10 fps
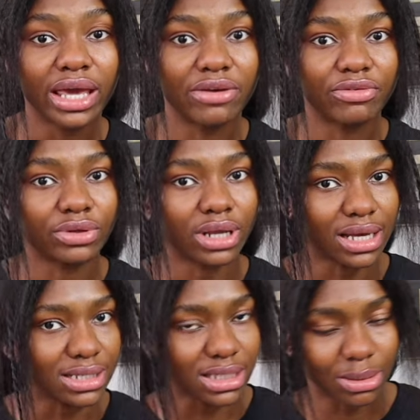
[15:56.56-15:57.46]
even
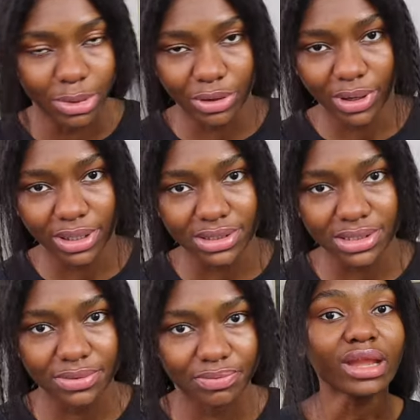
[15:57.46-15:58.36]
as
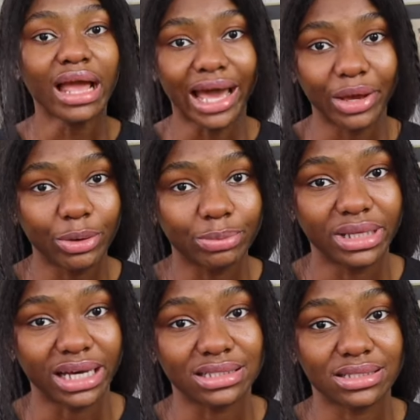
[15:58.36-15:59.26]
immigrants. I hope
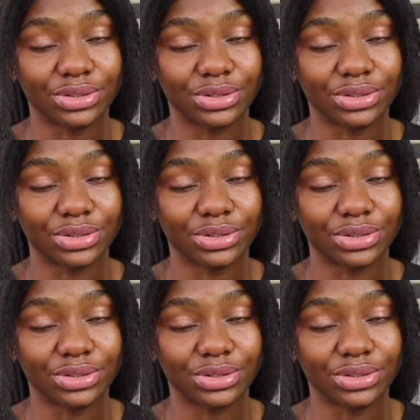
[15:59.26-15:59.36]
that,